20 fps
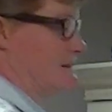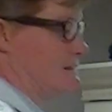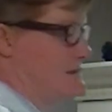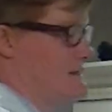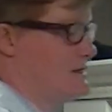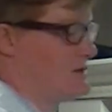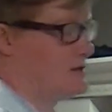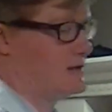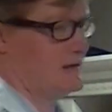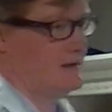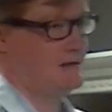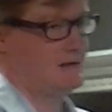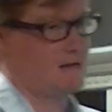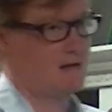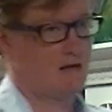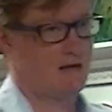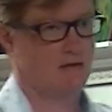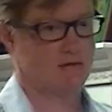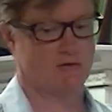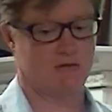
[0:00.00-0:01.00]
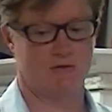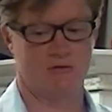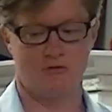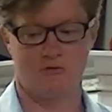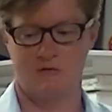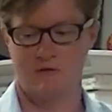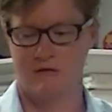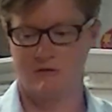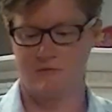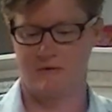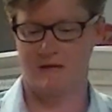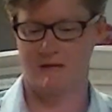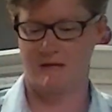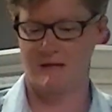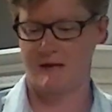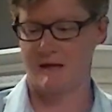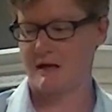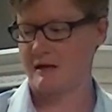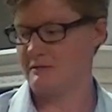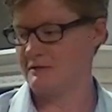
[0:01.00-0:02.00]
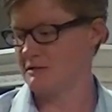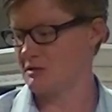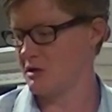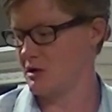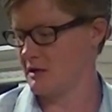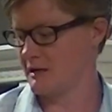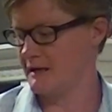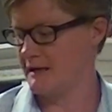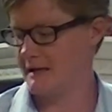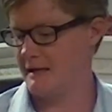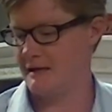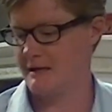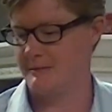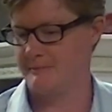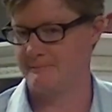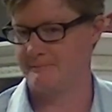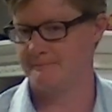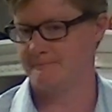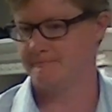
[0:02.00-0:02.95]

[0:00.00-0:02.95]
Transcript: Siri today so George wouldn't think I was talking to him.